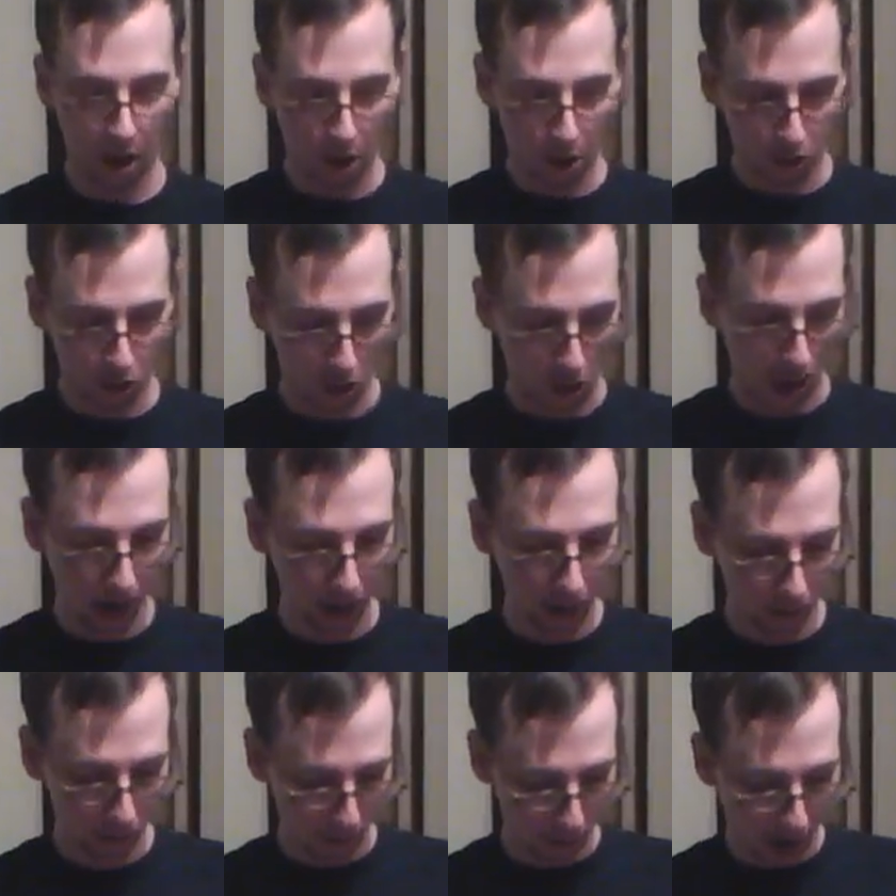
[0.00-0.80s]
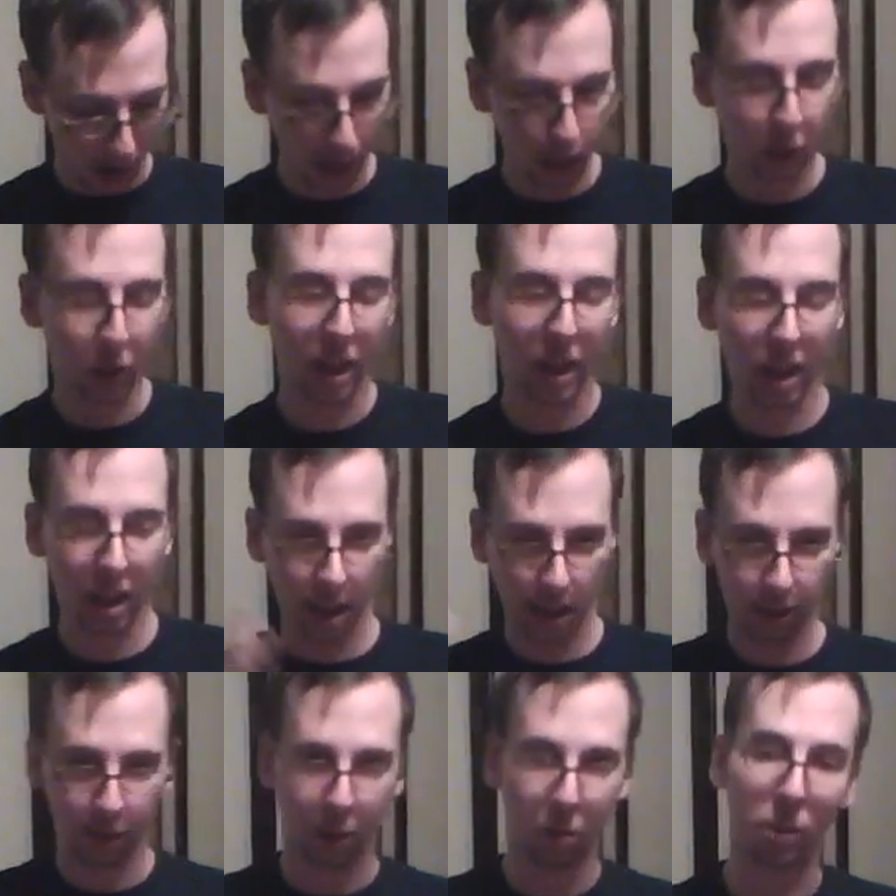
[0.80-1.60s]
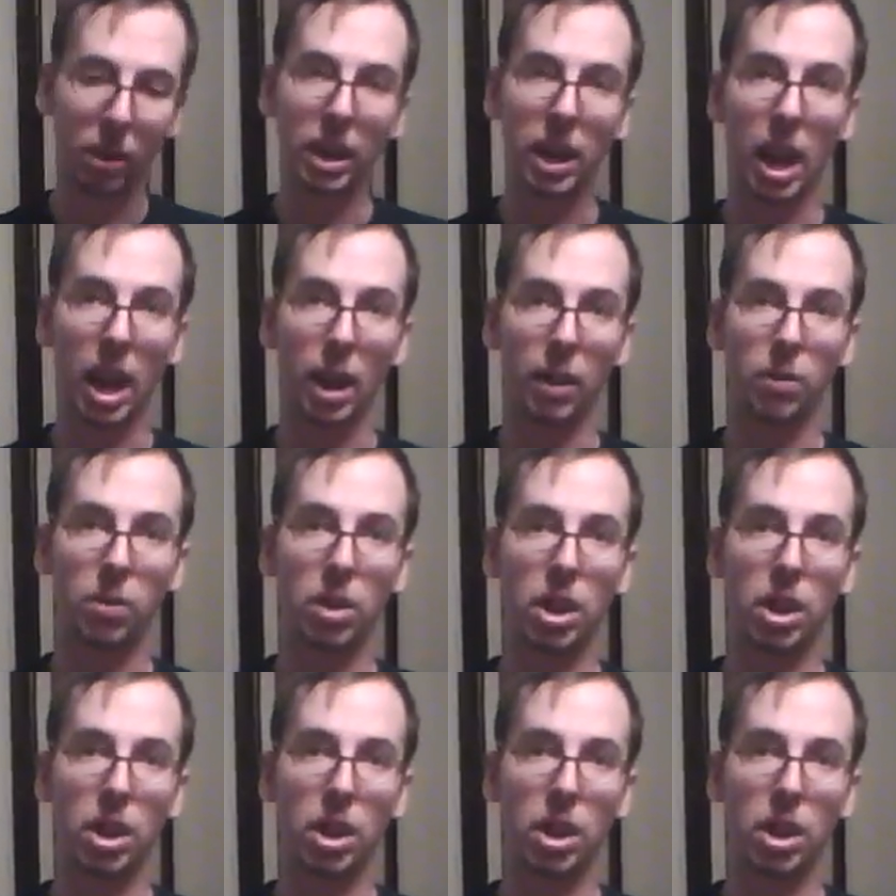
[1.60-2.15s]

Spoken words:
So I traded him 3 games,